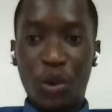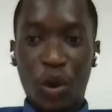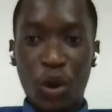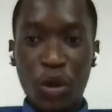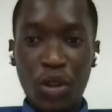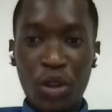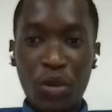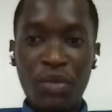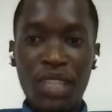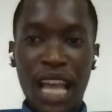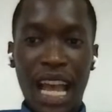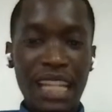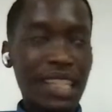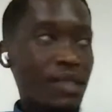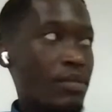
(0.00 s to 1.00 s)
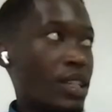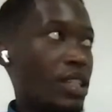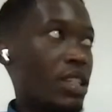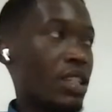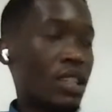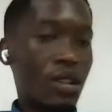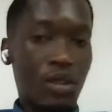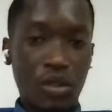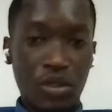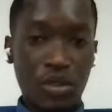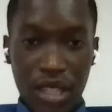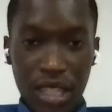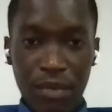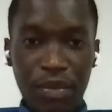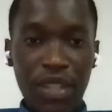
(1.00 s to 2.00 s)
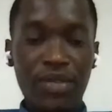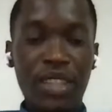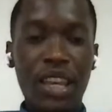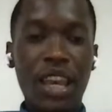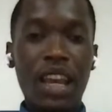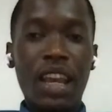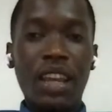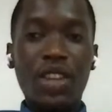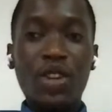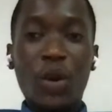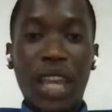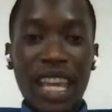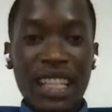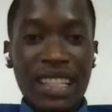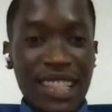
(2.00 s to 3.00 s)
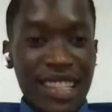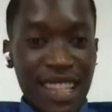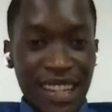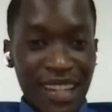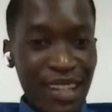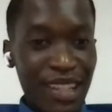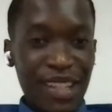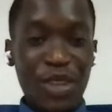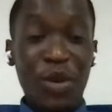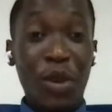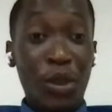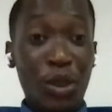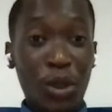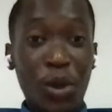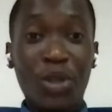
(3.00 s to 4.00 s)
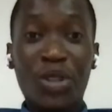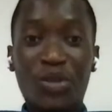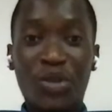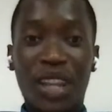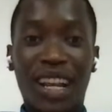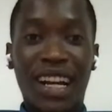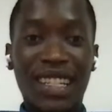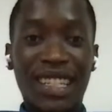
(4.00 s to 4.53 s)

to condoms and emergency contraceptives? You can send us your thoughts